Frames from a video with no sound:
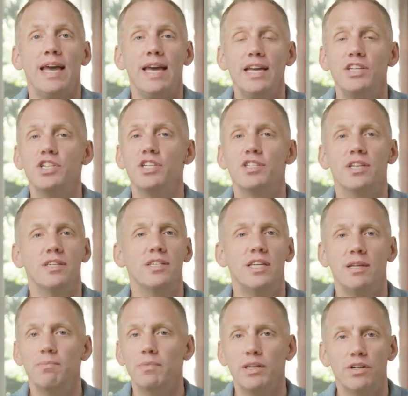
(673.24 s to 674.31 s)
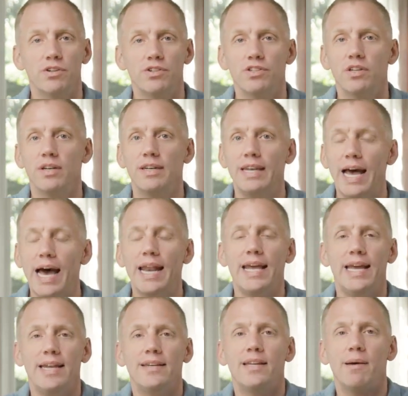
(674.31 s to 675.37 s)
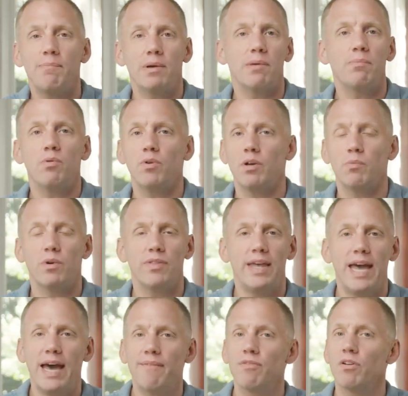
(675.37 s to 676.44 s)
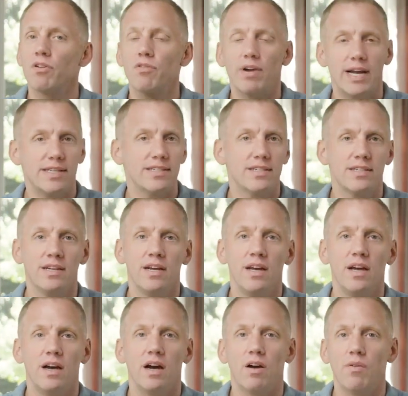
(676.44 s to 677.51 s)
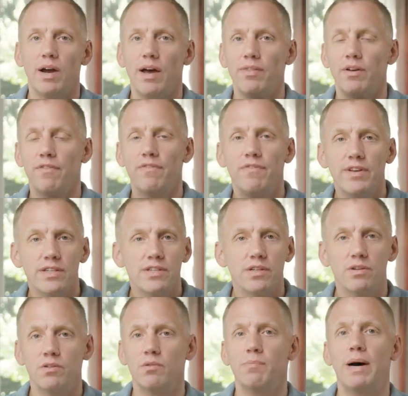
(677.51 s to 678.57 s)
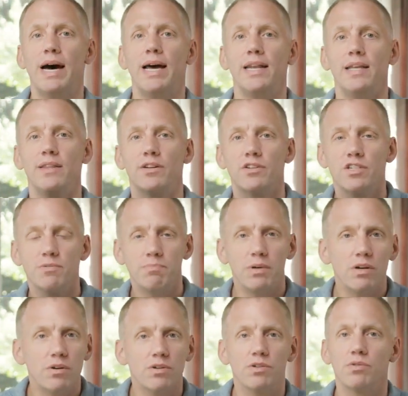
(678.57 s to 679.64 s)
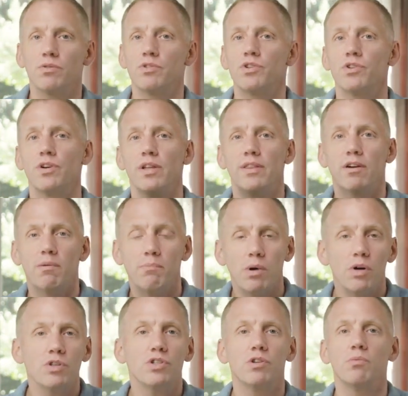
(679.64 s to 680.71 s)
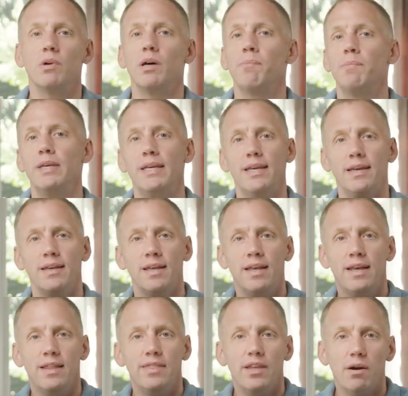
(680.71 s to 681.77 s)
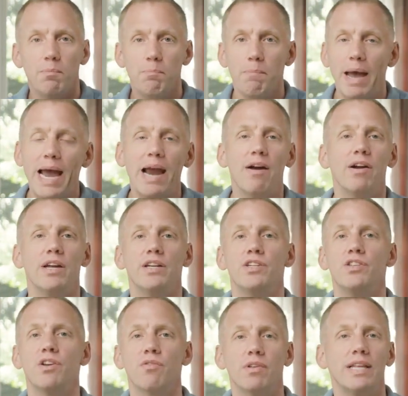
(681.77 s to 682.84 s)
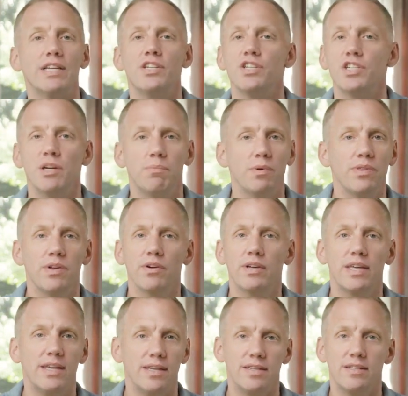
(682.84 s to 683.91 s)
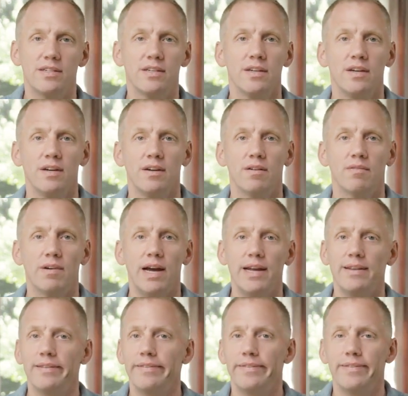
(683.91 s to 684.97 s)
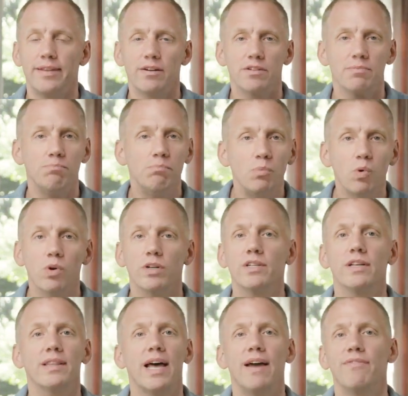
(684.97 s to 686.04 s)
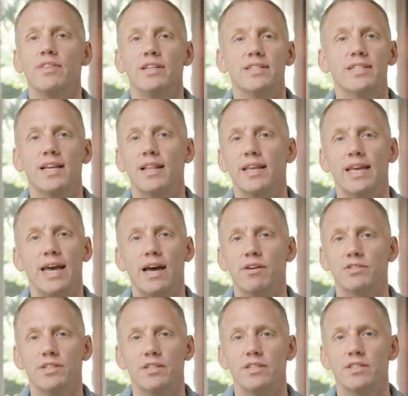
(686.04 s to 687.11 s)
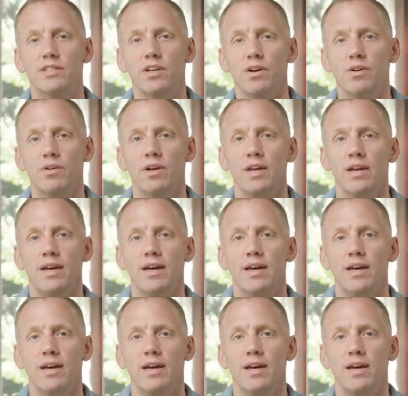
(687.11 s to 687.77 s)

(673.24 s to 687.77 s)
agents and team leaders to not end up at a point where they have regrets around their physical body, their spiritual journey, their emotional well-being, their marriage, their relationship with their kids, right? There's more to life than selling houses. So